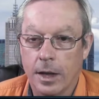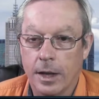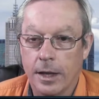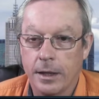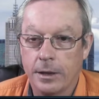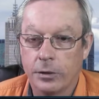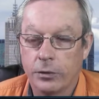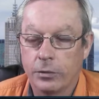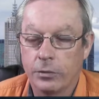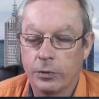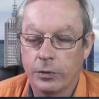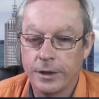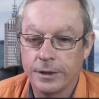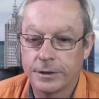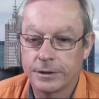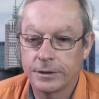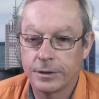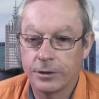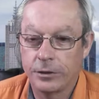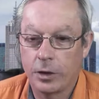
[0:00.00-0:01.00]

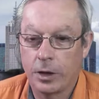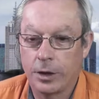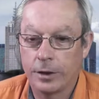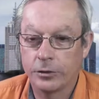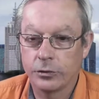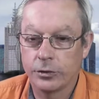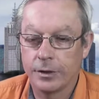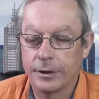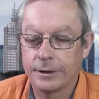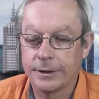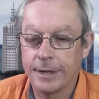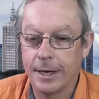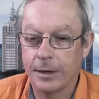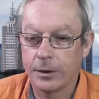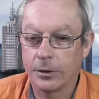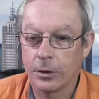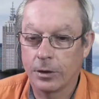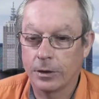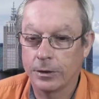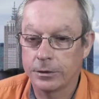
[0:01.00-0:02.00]
increase the knowledge and the
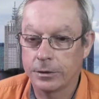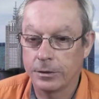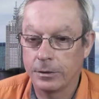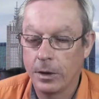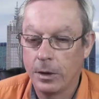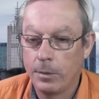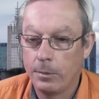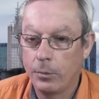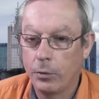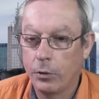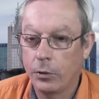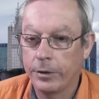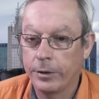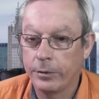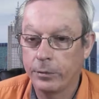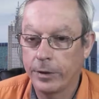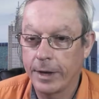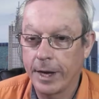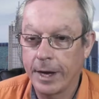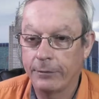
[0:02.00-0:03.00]
technology more
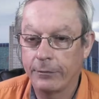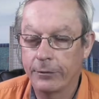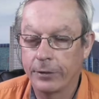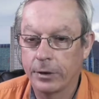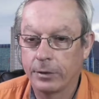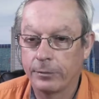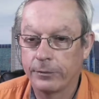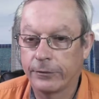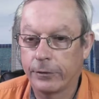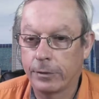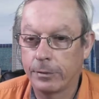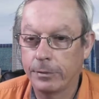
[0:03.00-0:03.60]
than we have from